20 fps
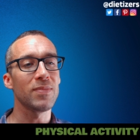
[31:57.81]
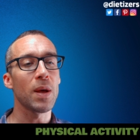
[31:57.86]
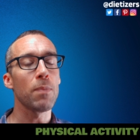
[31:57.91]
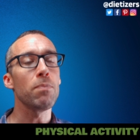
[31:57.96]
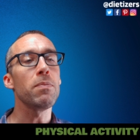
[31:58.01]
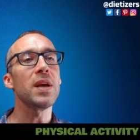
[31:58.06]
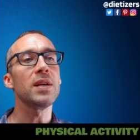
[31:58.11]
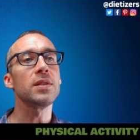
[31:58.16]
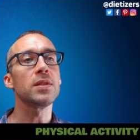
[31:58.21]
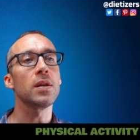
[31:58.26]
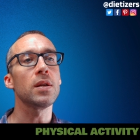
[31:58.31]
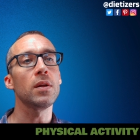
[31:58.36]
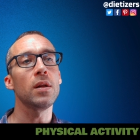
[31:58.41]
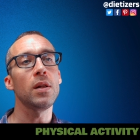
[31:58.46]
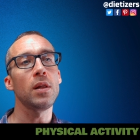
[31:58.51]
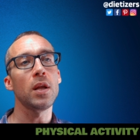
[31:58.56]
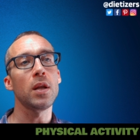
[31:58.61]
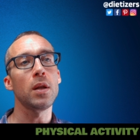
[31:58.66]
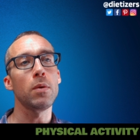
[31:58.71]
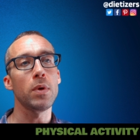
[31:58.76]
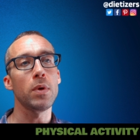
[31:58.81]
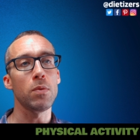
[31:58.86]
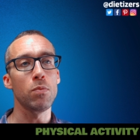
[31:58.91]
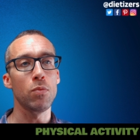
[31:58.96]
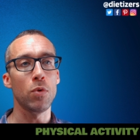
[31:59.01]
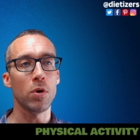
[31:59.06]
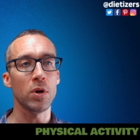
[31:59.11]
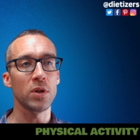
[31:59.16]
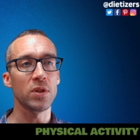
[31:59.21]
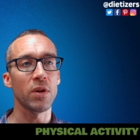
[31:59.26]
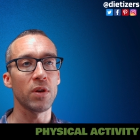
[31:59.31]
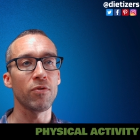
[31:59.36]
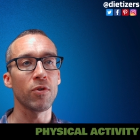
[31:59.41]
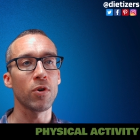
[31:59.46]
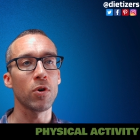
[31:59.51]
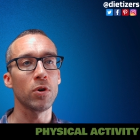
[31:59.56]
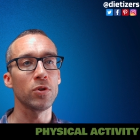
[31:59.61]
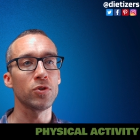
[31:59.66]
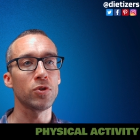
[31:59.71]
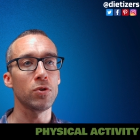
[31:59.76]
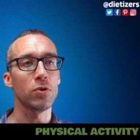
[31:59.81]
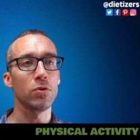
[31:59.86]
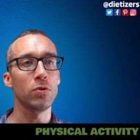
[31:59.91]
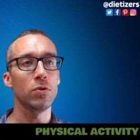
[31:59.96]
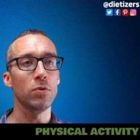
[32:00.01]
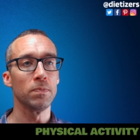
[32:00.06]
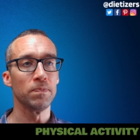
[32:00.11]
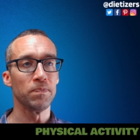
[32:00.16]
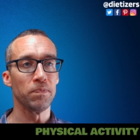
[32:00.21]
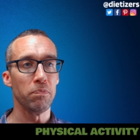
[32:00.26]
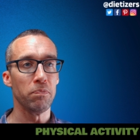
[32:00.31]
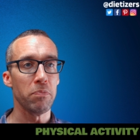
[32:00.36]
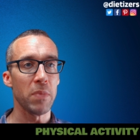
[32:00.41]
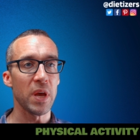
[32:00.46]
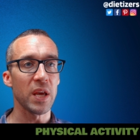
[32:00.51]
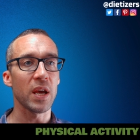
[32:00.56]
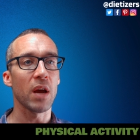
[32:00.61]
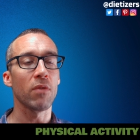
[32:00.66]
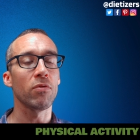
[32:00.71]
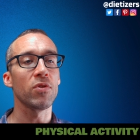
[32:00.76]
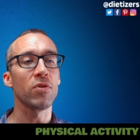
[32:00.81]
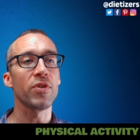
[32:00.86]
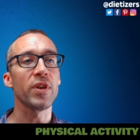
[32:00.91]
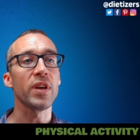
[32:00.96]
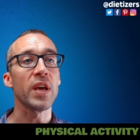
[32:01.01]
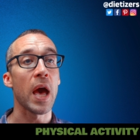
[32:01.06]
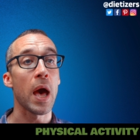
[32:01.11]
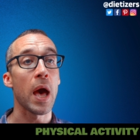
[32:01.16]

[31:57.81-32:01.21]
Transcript: that makes it a little bit more difficult to make everything